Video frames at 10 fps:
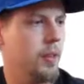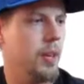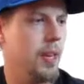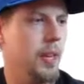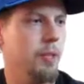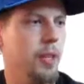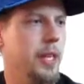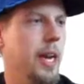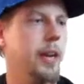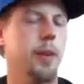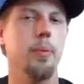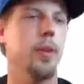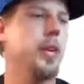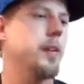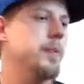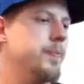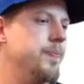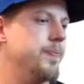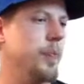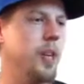I really can't complain.
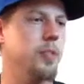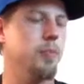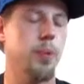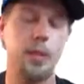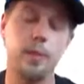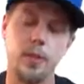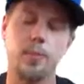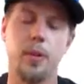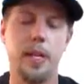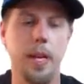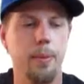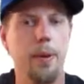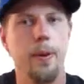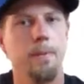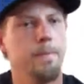It's pretty damn good.